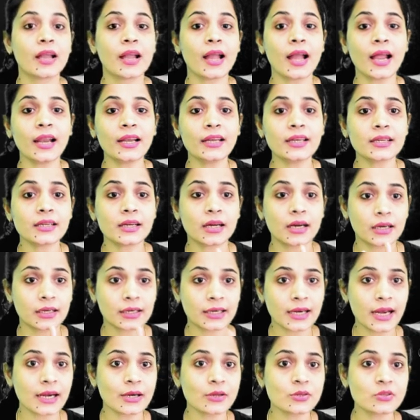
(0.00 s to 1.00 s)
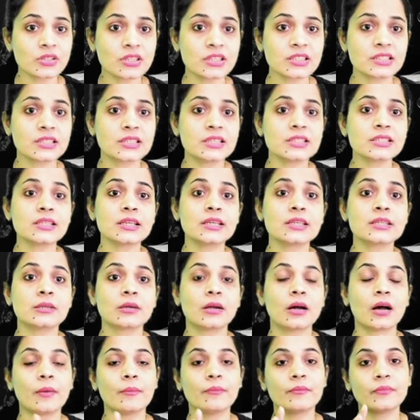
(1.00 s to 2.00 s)
And
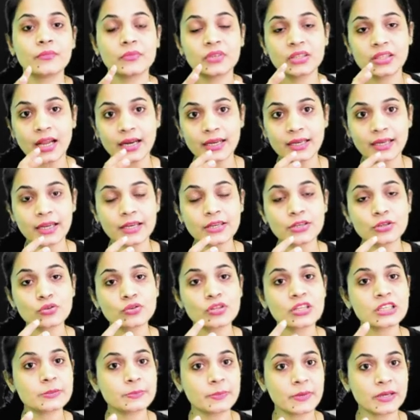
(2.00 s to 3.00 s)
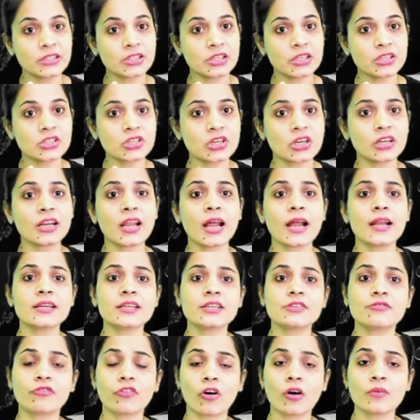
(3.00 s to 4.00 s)
cladogenesis, that led to the speciation and
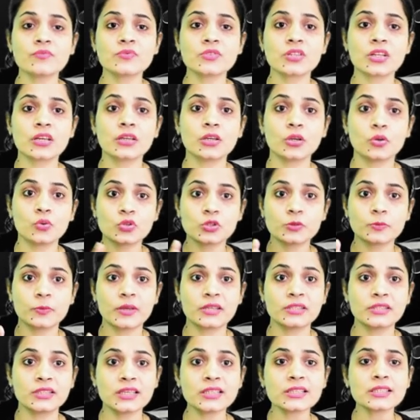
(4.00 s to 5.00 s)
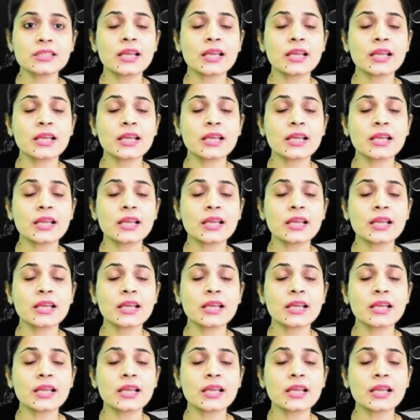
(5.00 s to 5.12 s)
it forms the new species.